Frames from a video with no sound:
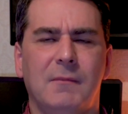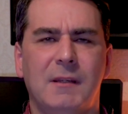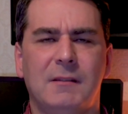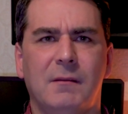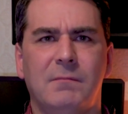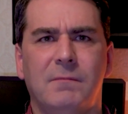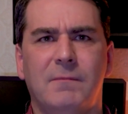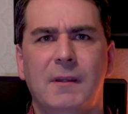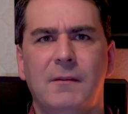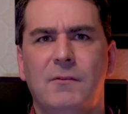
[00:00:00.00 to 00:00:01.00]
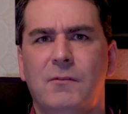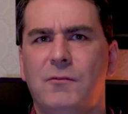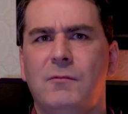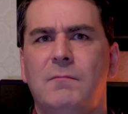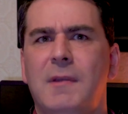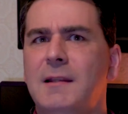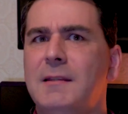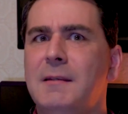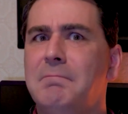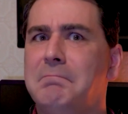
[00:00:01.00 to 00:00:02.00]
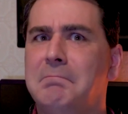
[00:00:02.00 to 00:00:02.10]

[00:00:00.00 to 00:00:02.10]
At least I think you should edit it.